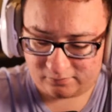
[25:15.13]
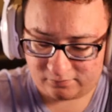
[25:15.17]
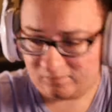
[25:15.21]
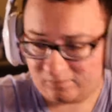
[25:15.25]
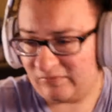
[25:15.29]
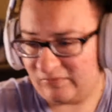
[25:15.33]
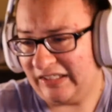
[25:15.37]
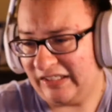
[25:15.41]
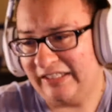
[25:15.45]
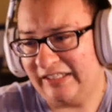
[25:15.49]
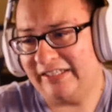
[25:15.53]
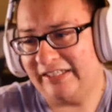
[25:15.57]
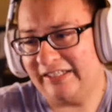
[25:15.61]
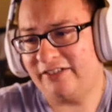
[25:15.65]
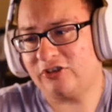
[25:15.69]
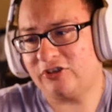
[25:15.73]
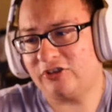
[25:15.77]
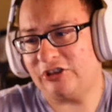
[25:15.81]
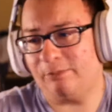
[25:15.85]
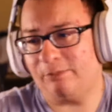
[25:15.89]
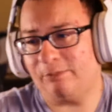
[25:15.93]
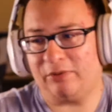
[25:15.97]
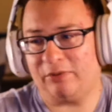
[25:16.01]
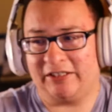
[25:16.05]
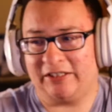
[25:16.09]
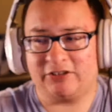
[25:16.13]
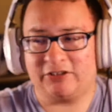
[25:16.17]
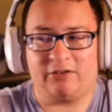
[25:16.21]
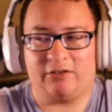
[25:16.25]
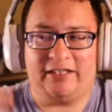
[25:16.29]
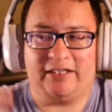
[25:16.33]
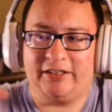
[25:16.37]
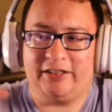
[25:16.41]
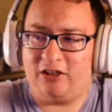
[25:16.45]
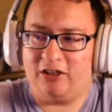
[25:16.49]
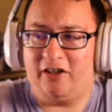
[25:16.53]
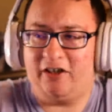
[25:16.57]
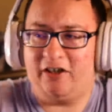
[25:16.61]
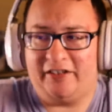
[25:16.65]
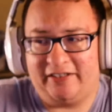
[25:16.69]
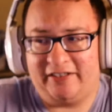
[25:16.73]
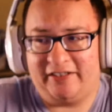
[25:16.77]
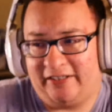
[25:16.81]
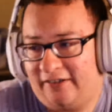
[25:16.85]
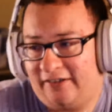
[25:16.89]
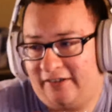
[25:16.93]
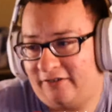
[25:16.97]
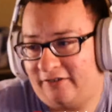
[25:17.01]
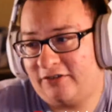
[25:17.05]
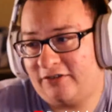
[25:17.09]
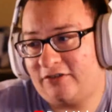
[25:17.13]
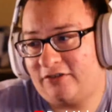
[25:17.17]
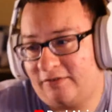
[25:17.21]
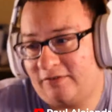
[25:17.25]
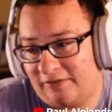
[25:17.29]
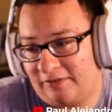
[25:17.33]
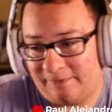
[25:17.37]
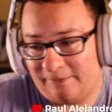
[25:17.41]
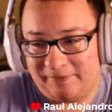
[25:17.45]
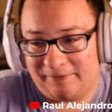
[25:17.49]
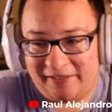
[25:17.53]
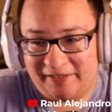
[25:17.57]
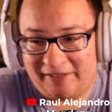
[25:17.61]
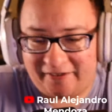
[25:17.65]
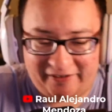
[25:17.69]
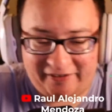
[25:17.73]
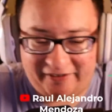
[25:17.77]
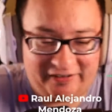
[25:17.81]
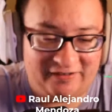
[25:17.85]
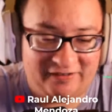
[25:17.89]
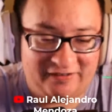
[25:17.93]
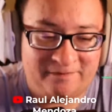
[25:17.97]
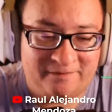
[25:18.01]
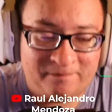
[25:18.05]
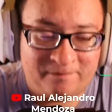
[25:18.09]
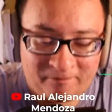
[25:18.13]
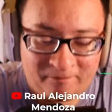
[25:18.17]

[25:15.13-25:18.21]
in here she plays her iconic character of Gabiria,